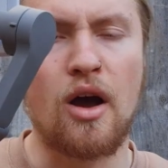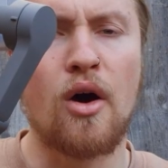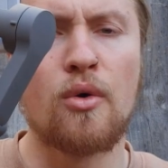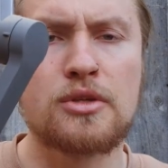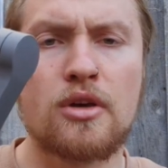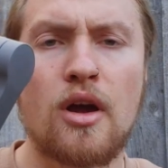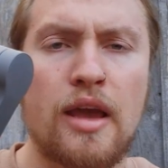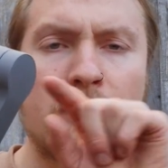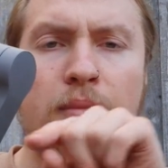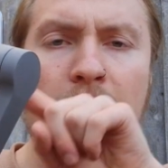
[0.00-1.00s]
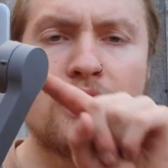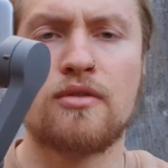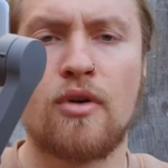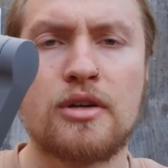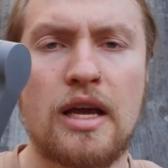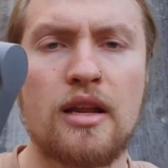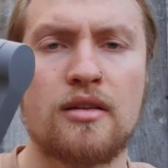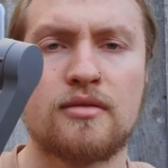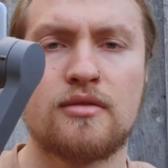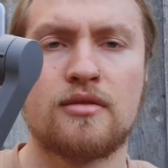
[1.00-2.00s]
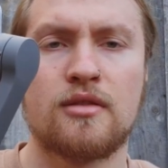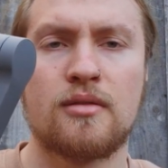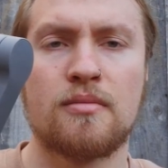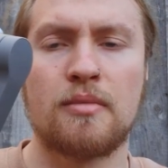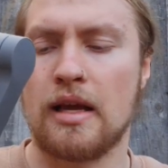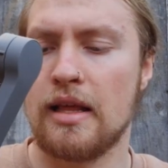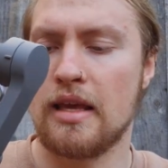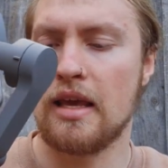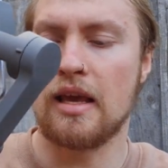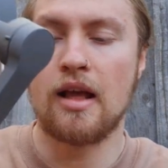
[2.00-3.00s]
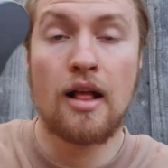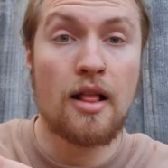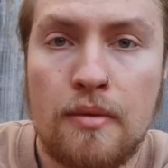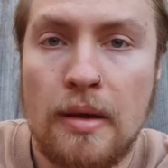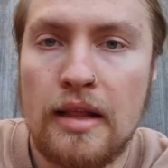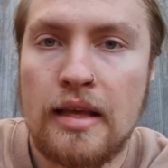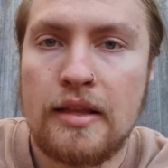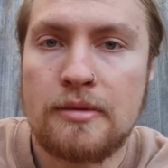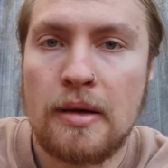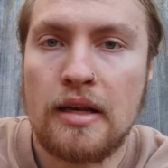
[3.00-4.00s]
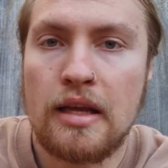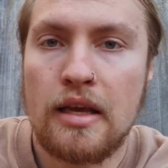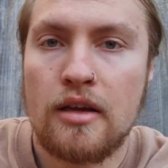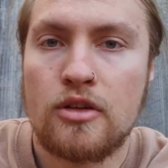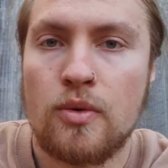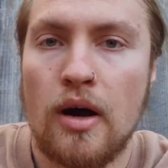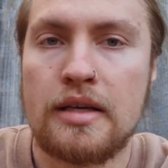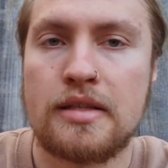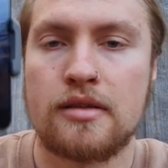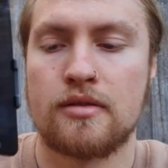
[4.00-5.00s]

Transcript: Also, I can make it rotate by clicking this button here twice.